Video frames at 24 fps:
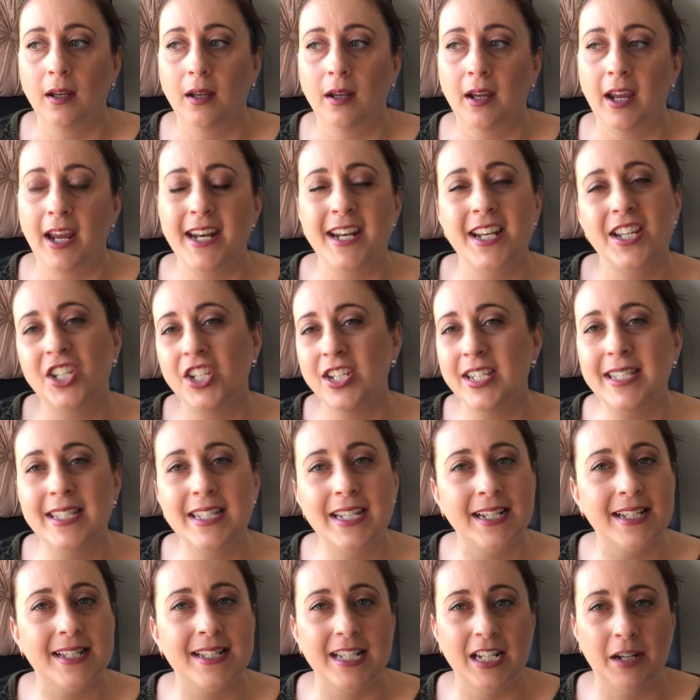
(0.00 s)
And it just
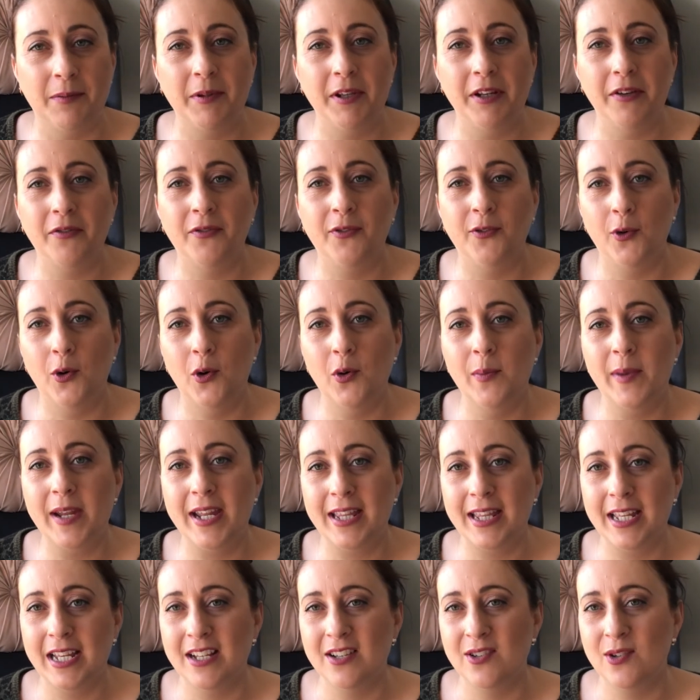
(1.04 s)
does something for me,
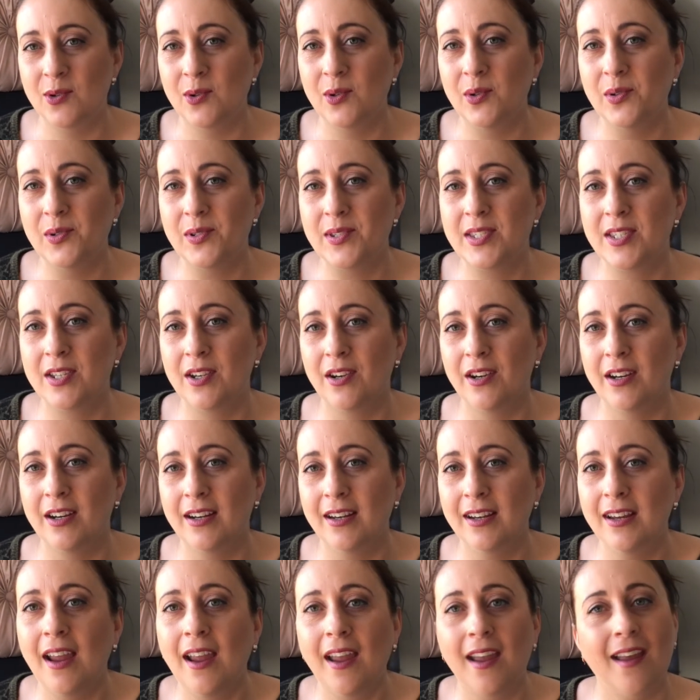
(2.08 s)
these hauls. So
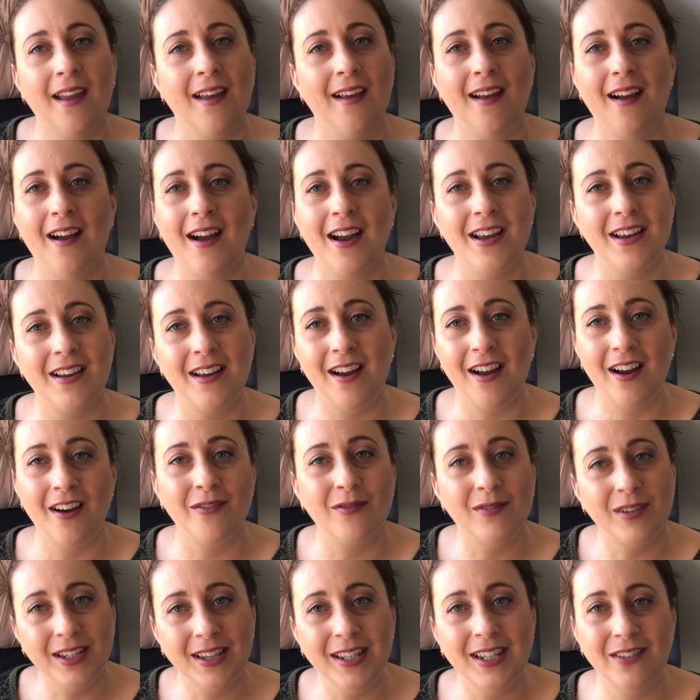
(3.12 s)
yeah, I
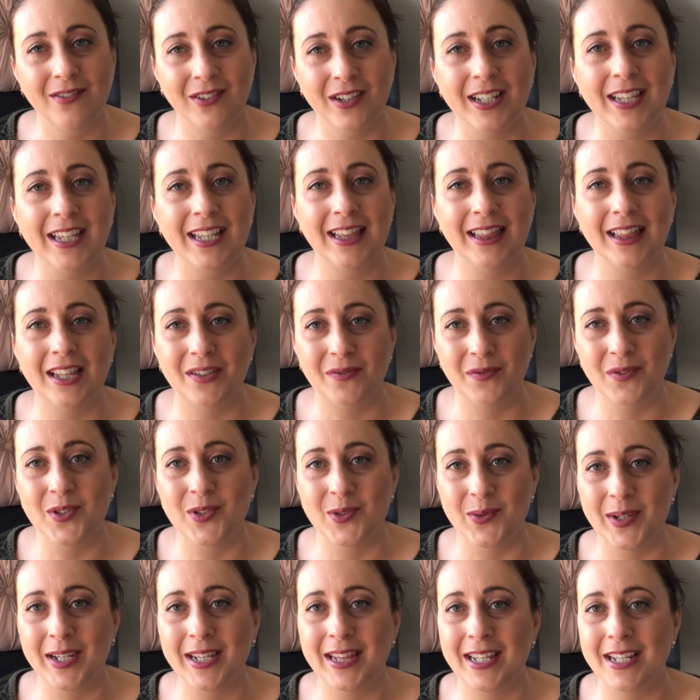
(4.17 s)
really, really love
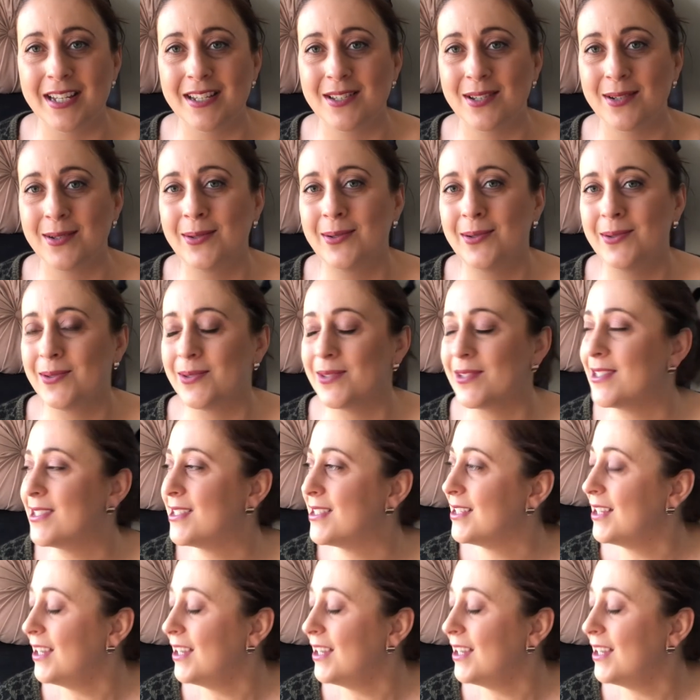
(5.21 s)
doing these hauls.